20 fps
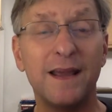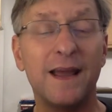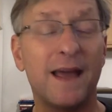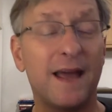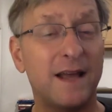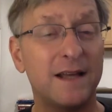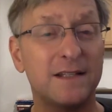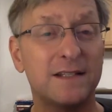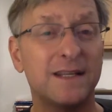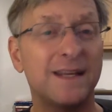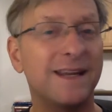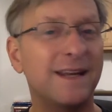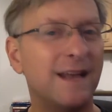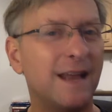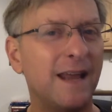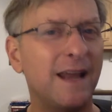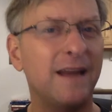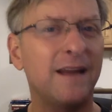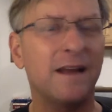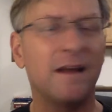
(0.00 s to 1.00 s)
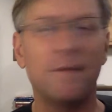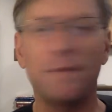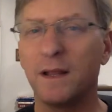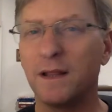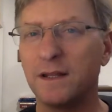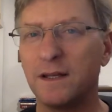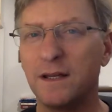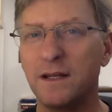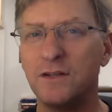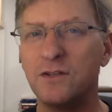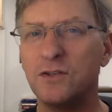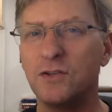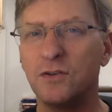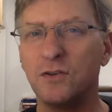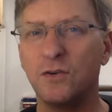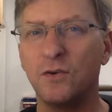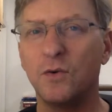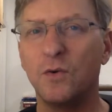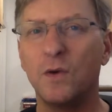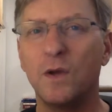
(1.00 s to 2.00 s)
has the innate ability
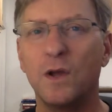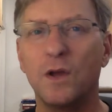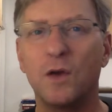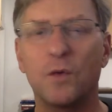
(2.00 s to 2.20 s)
to